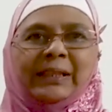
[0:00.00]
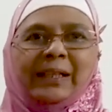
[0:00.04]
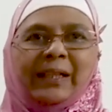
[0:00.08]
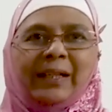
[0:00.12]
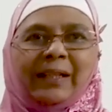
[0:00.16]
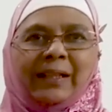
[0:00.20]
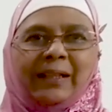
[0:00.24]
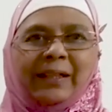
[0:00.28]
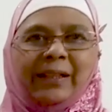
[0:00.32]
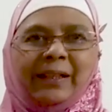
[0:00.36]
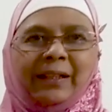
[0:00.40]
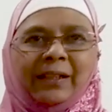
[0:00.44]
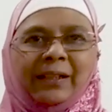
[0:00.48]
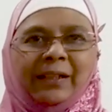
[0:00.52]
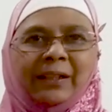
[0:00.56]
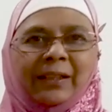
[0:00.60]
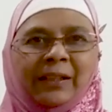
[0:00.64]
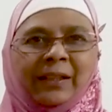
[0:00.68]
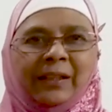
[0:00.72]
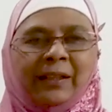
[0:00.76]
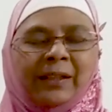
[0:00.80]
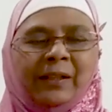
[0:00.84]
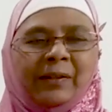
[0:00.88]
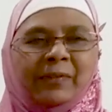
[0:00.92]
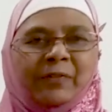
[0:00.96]
For
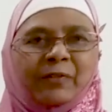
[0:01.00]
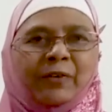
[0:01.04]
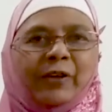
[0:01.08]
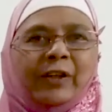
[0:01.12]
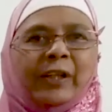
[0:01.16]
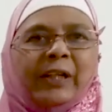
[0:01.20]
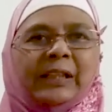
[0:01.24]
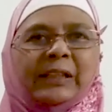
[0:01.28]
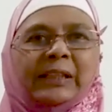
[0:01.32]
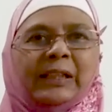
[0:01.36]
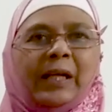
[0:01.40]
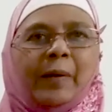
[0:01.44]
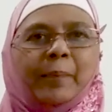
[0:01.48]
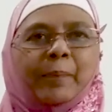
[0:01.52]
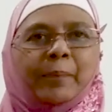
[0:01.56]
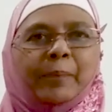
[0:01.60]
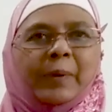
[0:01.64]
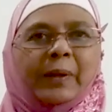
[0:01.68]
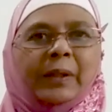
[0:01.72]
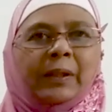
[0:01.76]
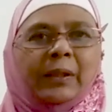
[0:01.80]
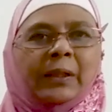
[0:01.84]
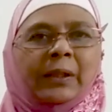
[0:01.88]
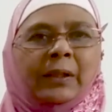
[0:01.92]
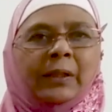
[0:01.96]
example,
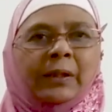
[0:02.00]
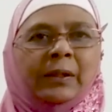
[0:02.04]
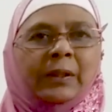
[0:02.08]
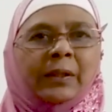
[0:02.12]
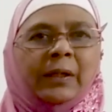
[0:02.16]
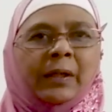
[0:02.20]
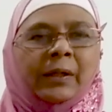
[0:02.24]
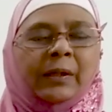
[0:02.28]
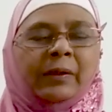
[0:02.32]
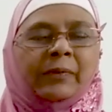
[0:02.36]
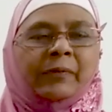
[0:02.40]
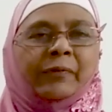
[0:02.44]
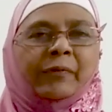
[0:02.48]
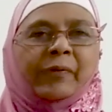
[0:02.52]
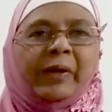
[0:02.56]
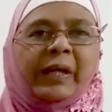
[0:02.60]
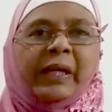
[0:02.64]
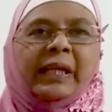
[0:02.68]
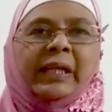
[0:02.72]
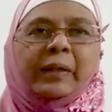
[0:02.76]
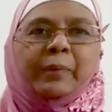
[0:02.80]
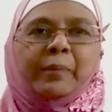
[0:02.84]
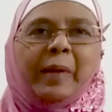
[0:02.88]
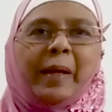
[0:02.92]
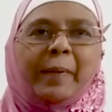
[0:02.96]
wedding memories
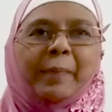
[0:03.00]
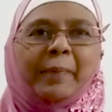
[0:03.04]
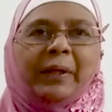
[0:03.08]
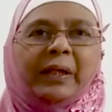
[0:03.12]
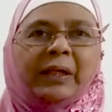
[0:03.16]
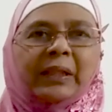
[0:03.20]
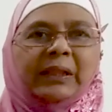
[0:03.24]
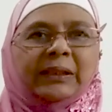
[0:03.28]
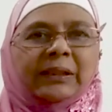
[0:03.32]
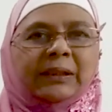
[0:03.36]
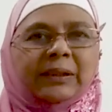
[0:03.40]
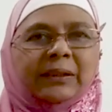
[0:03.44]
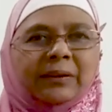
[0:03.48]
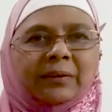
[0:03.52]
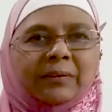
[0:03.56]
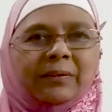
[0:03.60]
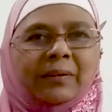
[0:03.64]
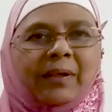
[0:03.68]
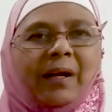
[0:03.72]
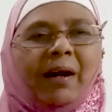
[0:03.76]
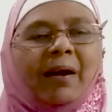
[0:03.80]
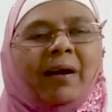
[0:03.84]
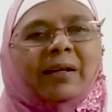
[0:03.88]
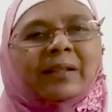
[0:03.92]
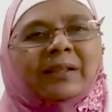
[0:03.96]
are series
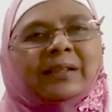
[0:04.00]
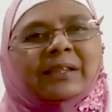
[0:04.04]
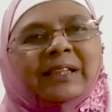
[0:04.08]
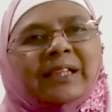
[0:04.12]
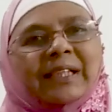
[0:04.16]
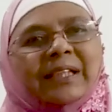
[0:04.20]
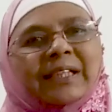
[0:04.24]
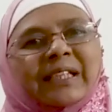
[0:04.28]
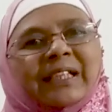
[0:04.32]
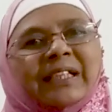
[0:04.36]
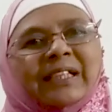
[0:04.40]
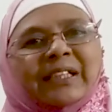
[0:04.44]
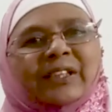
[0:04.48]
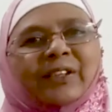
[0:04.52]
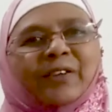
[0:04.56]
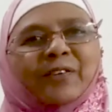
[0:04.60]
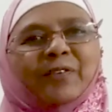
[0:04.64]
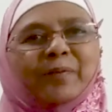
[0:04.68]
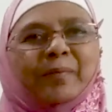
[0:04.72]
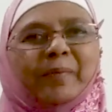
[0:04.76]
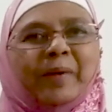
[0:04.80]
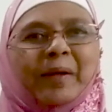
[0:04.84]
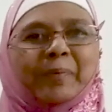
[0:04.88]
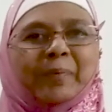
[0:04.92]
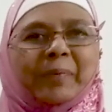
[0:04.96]
of memory.
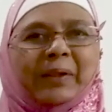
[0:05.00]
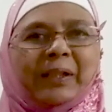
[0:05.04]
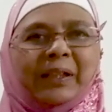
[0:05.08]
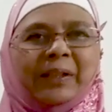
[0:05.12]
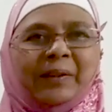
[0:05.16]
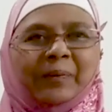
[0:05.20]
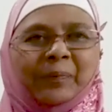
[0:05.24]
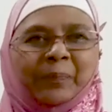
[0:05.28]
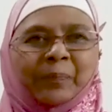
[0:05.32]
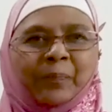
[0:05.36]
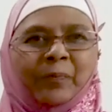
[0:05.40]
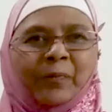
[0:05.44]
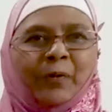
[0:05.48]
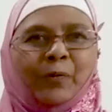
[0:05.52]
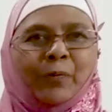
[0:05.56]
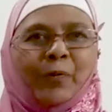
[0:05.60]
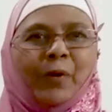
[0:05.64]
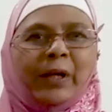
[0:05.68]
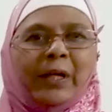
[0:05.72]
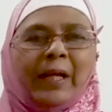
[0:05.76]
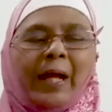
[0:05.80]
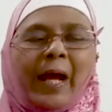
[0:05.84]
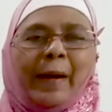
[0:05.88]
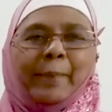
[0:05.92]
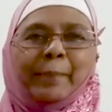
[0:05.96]
What happened that
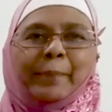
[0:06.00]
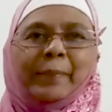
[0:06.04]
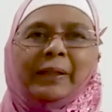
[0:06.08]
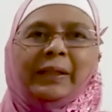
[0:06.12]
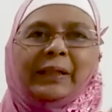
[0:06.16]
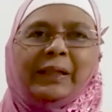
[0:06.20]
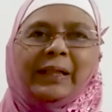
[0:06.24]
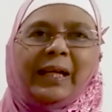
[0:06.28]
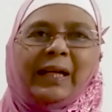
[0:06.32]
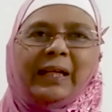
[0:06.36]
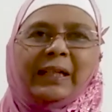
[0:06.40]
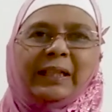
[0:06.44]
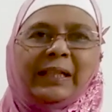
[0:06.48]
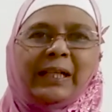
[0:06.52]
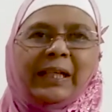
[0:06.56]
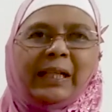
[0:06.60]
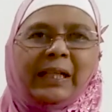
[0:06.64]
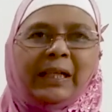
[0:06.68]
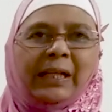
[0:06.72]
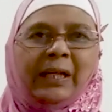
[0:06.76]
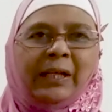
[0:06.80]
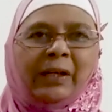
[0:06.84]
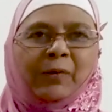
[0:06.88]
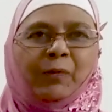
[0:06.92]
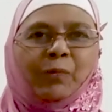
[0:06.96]
day, what
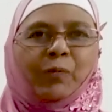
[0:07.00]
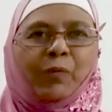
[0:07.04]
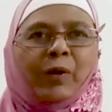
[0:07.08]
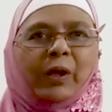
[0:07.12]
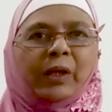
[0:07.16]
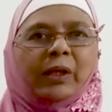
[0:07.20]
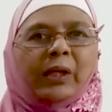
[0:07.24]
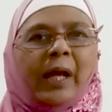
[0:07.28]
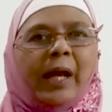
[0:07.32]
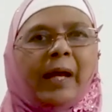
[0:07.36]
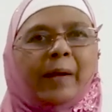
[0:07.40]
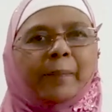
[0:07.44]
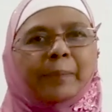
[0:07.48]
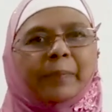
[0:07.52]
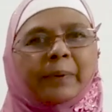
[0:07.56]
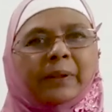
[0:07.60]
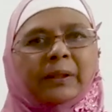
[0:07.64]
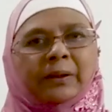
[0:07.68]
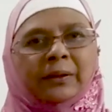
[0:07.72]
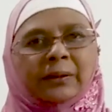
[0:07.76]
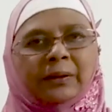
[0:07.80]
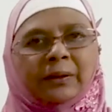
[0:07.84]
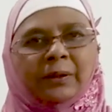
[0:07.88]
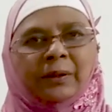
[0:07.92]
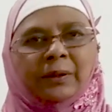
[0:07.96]
happened, uh, how many
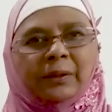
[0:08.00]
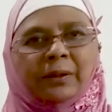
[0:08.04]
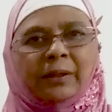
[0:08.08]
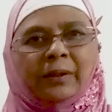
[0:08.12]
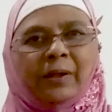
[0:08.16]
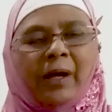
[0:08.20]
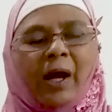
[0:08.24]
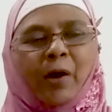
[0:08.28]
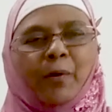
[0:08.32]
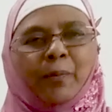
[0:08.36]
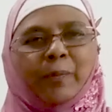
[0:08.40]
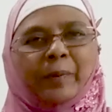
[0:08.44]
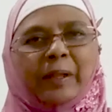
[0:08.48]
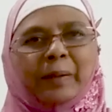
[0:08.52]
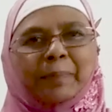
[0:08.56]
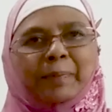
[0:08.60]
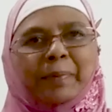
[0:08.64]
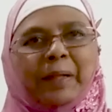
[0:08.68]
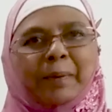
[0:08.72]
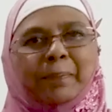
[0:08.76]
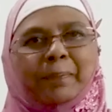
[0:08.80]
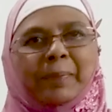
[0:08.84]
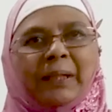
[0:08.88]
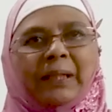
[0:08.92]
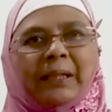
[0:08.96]
people came, who
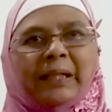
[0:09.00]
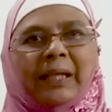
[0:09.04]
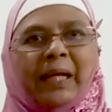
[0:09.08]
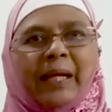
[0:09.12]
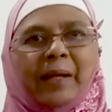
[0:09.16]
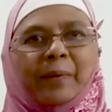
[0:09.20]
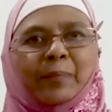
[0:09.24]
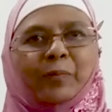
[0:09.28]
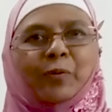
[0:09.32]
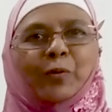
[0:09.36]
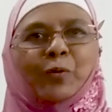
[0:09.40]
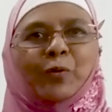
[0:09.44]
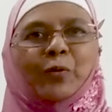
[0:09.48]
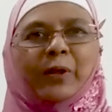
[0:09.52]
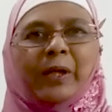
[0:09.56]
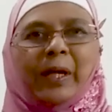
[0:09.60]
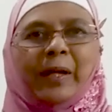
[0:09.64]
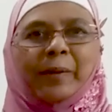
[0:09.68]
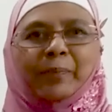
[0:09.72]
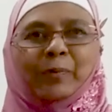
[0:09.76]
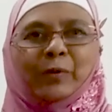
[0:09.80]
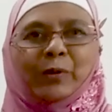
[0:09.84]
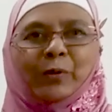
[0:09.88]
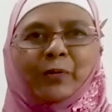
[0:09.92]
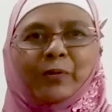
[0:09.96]
came to visit us,
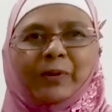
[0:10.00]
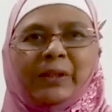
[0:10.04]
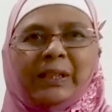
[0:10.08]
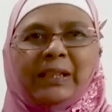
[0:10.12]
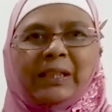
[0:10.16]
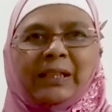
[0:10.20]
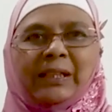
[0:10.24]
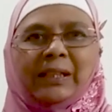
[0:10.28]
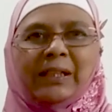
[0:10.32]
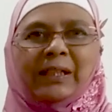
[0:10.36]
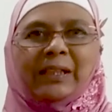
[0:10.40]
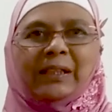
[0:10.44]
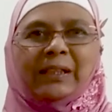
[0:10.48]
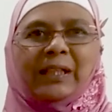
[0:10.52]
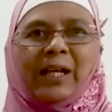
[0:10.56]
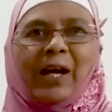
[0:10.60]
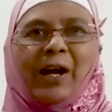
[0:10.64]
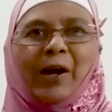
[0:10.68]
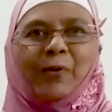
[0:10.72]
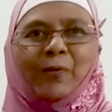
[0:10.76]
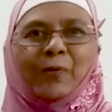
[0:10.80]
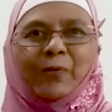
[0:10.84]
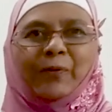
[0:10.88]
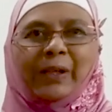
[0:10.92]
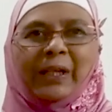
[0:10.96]
how we have
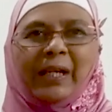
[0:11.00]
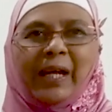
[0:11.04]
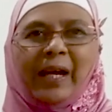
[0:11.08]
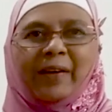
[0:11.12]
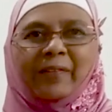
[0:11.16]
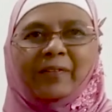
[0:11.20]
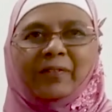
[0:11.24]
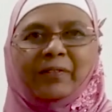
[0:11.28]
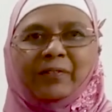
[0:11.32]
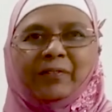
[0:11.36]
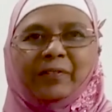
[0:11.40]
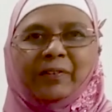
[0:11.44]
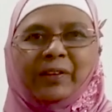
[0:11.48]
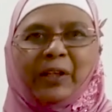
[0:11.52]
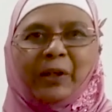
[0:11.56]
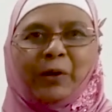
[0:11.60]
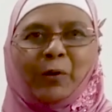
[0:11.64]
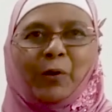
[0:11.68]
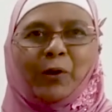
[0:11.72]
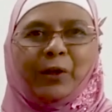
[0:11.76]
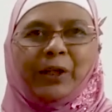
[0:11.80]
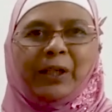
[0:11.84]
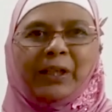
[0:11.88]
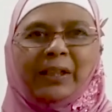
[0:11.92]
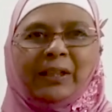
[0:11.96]
recorded the
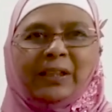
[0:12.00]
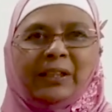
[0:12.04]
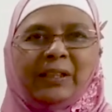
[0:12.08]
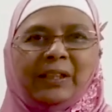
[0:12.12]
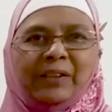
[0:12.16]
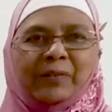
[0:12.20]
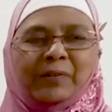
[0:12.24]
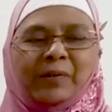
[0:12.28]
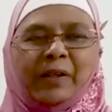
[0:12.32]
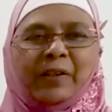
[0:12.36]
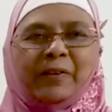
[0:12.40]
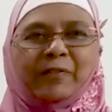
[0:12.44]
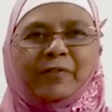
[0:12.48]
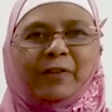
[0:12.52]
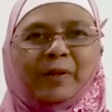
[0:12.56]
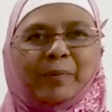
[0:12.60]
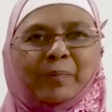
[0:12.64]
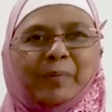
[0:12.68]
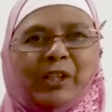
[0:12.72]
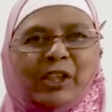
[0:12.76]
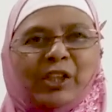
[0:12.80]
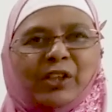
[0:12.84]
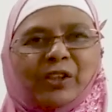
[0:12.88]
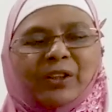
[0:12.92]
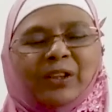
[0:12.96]
information,
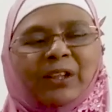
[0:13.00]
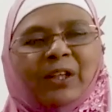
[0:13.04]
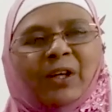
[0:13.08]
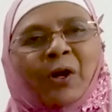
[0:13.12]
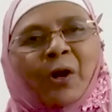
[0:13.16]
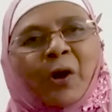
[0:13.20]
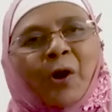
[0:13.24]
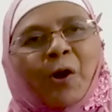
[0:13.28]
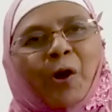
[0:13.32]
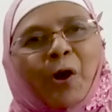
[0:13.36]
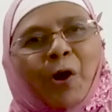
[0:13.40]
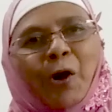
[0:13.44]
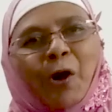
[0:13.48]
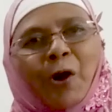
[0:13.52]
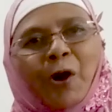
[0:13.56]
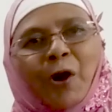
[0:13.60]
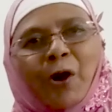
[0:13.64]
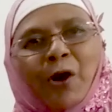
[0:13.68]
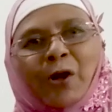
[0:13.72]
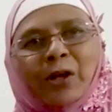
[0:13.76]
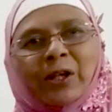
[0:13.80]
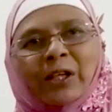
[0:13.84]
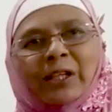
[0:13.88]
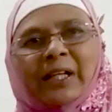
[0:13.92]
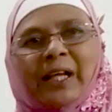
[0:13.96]
all that
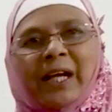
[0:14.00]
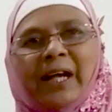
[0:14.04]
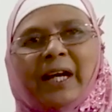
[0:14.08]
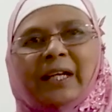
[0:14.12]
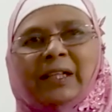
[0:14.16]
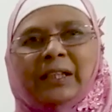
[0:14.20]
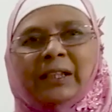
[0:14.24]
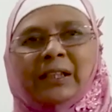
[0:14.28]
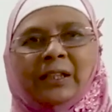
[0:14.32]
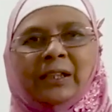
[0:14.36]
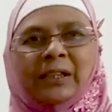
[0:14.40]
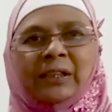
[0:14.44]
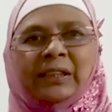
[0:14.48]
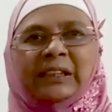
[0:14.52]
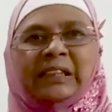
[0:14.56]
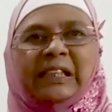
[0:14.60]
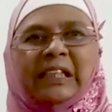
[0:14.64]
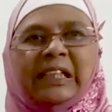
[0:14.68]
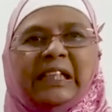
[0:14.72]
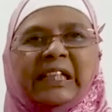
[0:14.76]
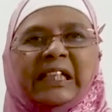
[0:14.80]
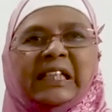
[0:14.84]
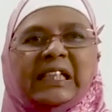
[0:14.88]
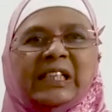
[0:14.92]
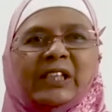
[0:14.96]
series of memory
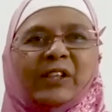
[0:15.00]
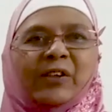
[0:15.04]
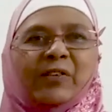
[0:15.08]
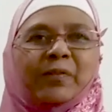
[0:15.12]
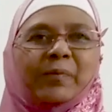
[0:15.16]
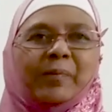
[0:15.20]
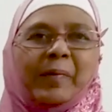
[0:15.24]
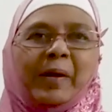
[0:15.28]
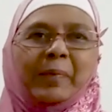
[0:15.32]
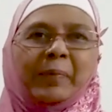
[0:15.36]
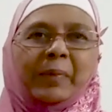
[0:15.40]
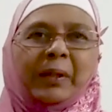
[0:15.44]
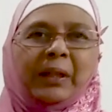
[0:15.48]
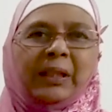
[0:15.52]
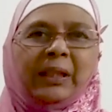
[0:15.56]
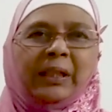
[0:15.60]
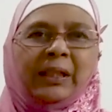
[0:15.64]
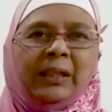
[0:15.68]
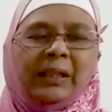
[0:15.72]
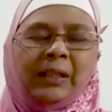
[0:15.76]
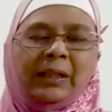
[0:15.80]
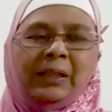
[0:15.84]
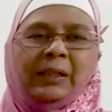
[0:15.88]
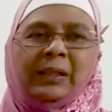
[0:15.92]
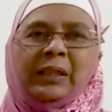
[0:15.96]
keeps
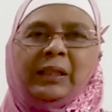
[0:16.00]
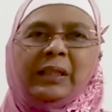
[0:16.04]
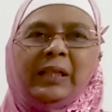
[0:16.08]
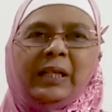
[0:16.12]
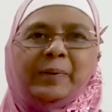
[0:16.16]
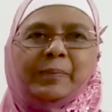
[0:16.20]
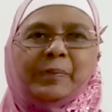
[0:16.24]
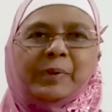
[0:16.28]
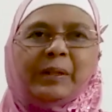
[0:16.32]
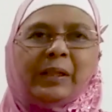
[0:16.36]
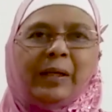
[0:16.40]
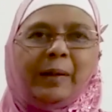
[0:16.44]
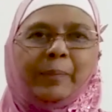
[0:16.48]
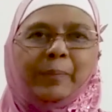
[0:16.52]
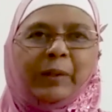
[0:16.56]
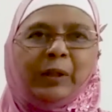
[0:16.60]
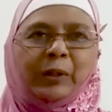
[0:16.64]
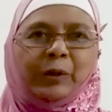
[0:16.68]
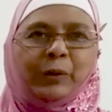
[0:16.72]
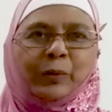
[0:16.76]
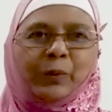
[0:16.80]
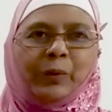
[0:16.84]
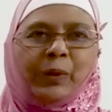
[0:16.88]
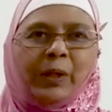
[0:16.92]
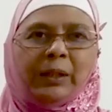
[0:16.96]
coming to us or
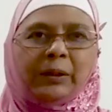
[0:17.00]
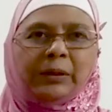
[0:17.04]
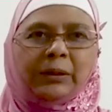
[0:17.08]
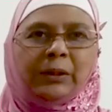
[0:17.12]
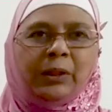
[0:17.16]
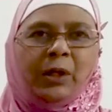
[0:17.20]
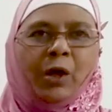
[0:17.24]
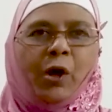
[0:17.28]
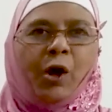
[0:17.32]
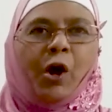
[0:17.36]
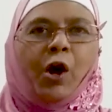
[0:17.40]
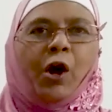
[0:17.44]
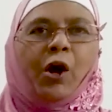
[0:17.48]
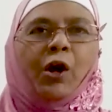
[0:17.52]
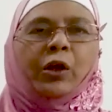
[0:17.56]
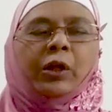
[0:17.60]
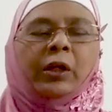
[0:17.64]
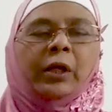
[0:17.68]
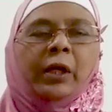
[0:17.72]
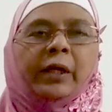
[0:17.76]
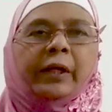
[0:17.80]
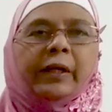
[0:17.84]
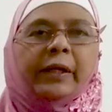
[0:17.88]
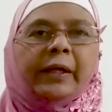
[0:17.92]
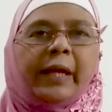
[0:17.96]
graduation
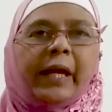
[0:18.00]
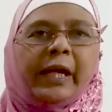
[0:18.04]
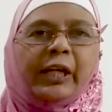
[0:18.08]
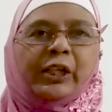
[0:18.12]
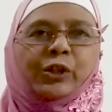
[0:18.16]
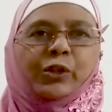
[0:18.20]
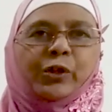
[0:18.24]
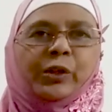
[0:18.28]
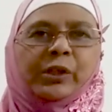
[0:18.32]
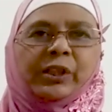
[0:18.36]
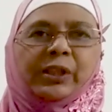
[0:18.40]
ceremony